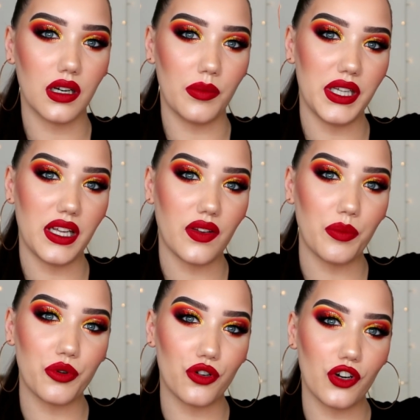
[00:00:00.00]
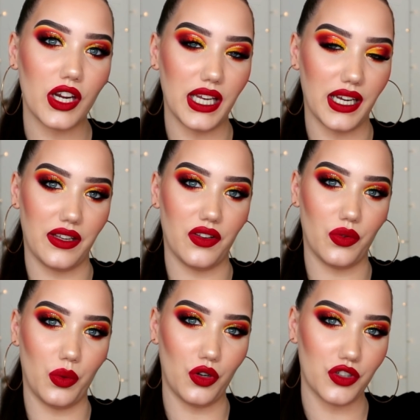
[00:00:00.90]
I mean, that's a pretty nice
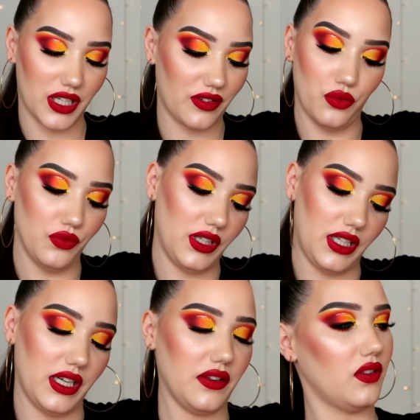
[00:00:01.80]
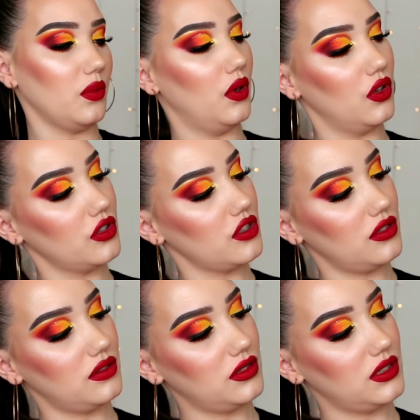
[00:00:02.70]
swatch, that's a really nice swatch.
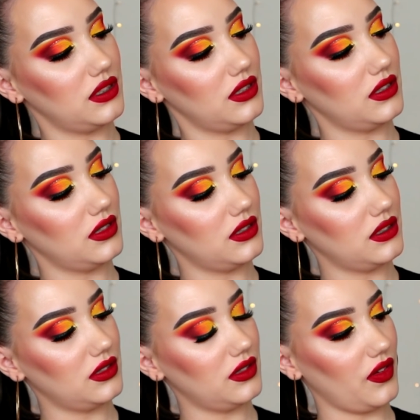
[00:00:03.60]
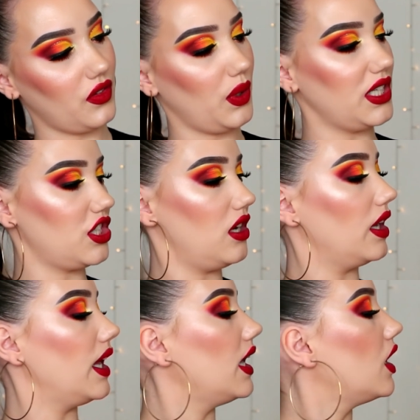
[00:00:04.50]
It's quite
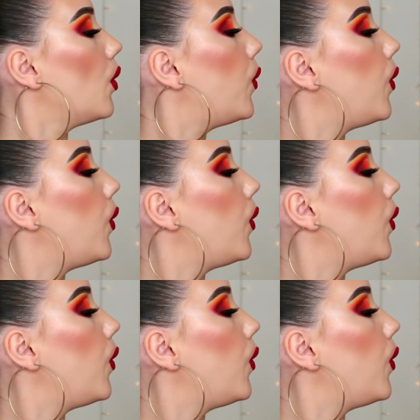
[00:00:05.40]
chunky.